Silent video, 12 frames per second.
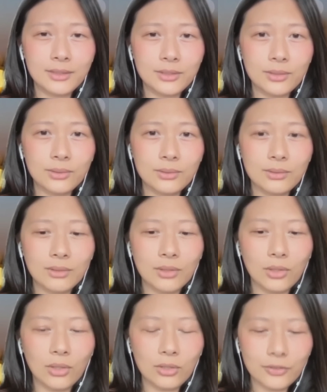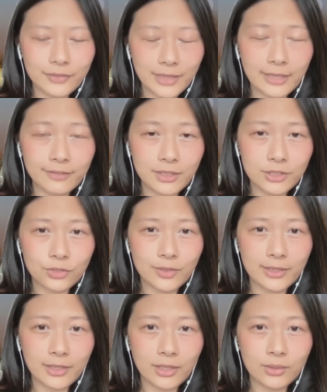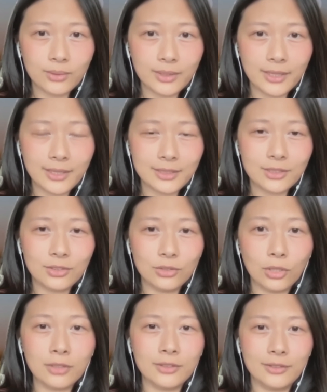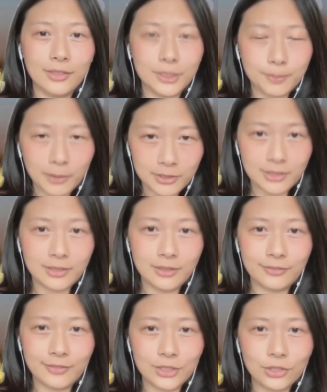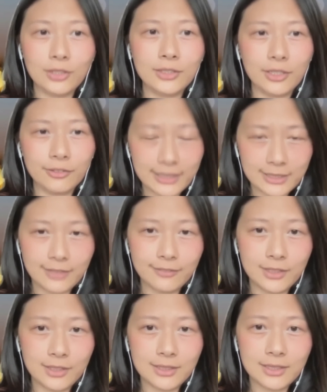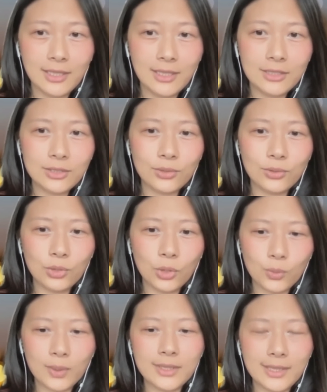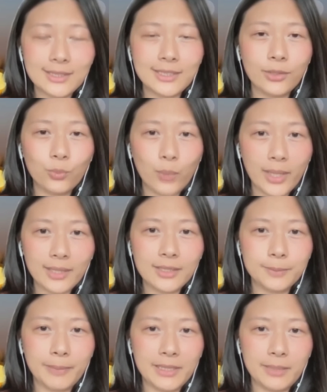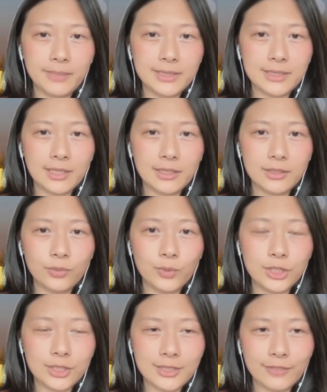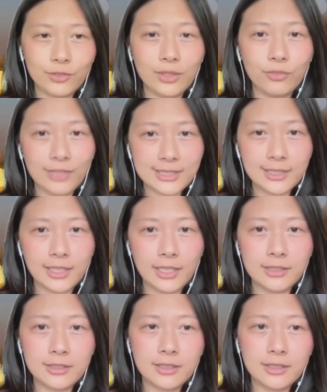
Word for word: So all of the evidence right now is not dispositive. It's not direct evidence. So no one can say where this pandemic started. We just have to investigate.